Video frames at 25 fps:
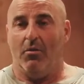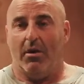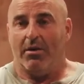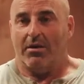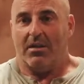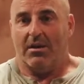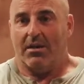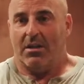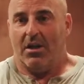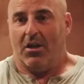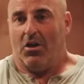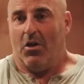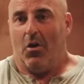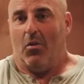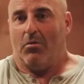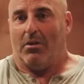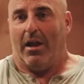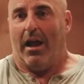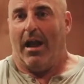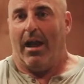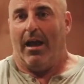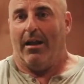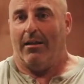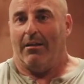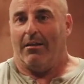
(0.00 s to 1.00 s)
I just didn't know how to
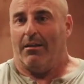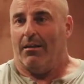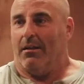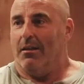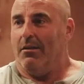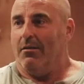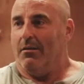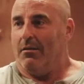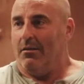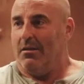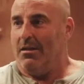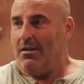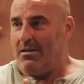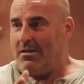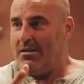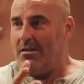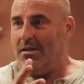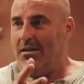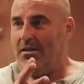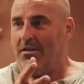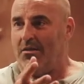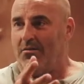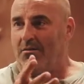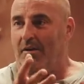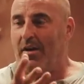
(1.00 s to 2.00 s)
handle
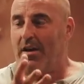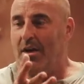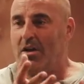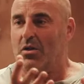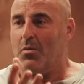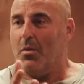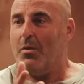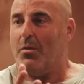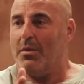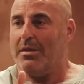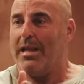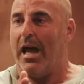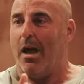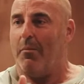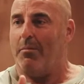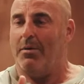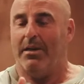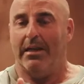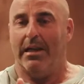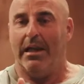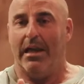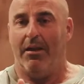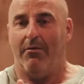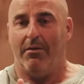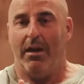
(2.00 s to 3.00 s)
this violence when it was
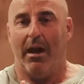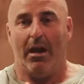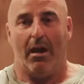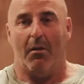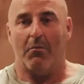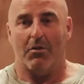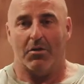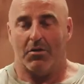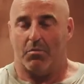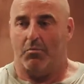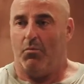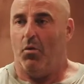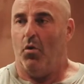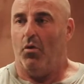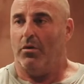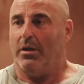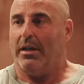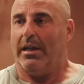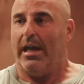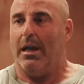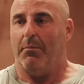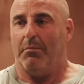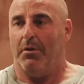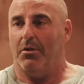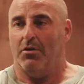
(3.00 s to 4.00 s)
happening there and then. I was more than
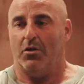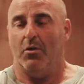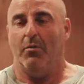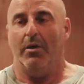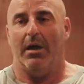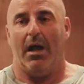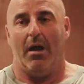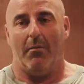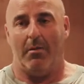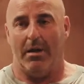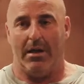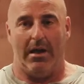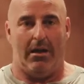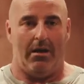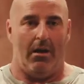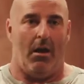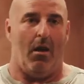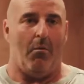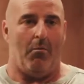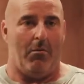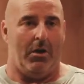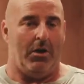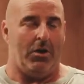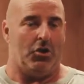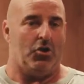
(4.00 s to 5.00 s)
capable of doing it. I mean,
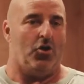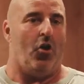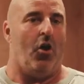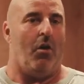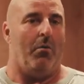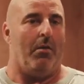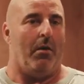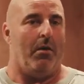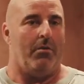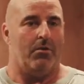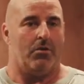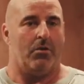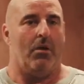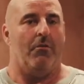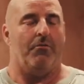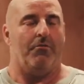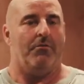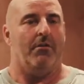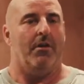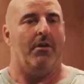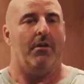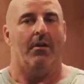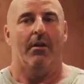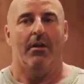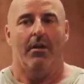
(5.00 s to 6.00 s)
on my job, I was
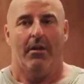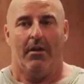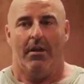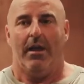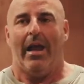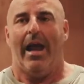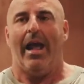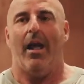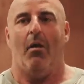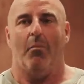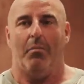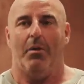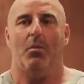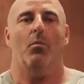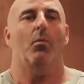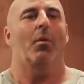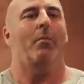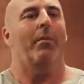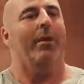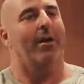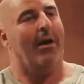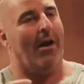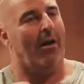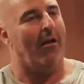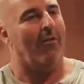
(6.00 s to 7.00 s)
often helping
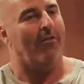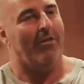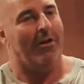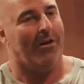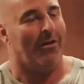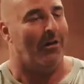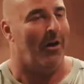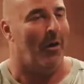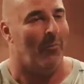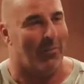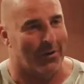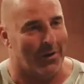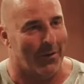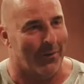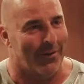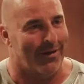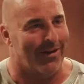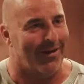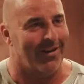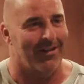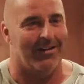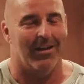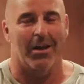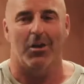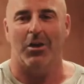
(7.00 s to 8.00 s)
women out of the club when they were in
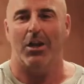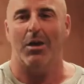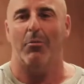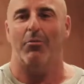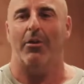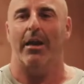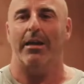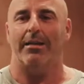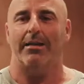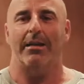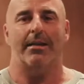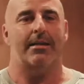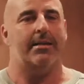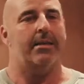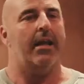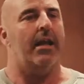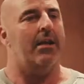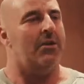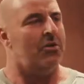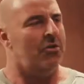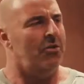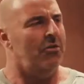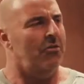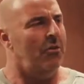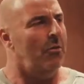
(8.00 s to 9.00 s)
an inebriated
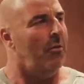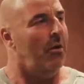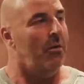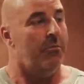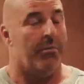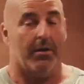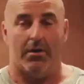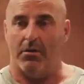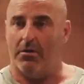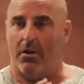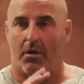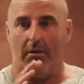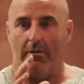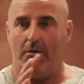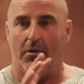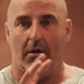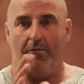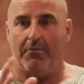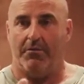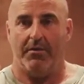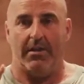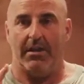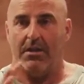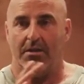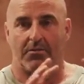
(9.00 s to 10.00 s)
state. So you know what, but not
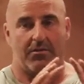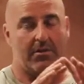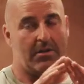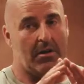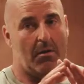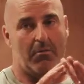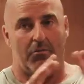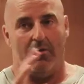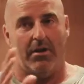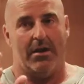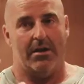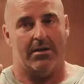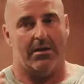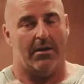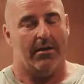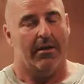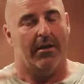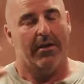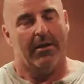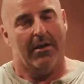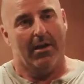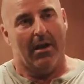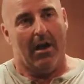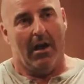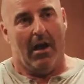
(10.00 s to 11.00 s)
for this, for some reason.
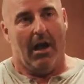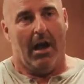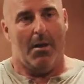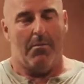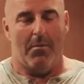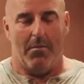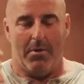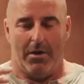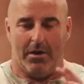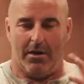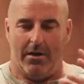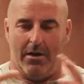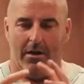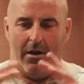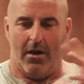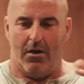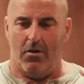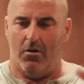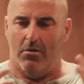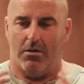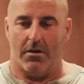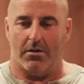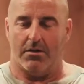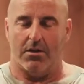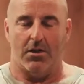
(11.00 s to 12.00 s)
I remember getting a
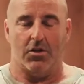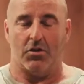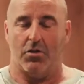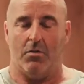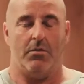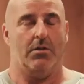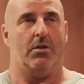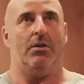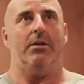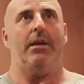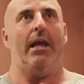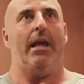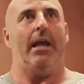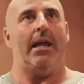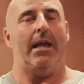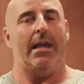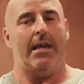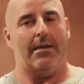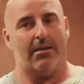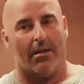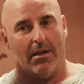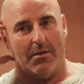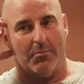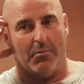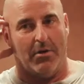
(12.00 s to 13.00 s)
load of tissue, it was
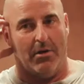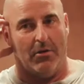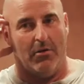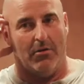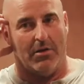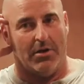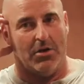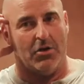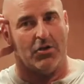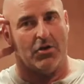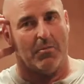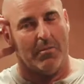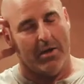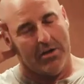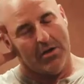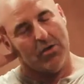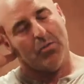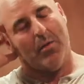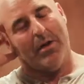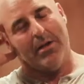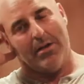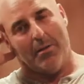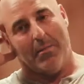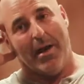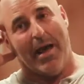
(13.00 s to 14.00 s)
days, I put a load of tissue on, I just
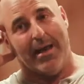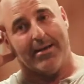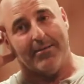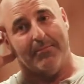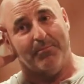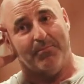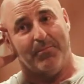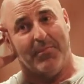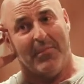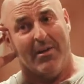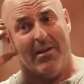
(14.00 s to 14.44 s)
went to bed.